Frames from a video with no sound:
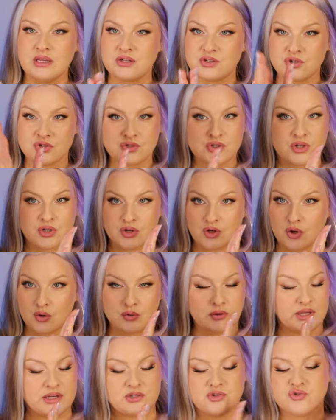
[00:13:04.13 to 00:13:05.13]
it's just gonna go
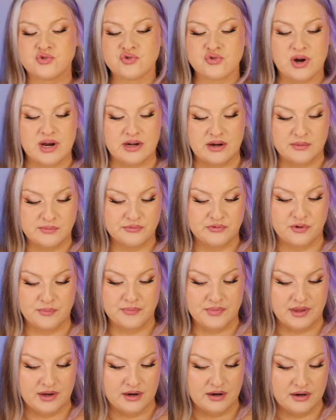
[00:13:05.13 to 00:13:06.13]
like straight up
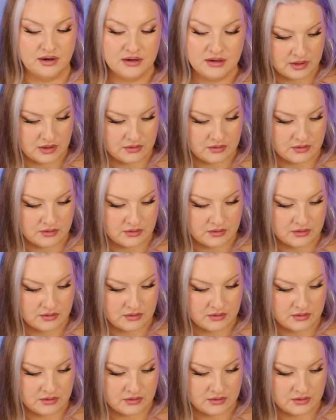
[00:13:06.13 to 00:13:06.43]
from there.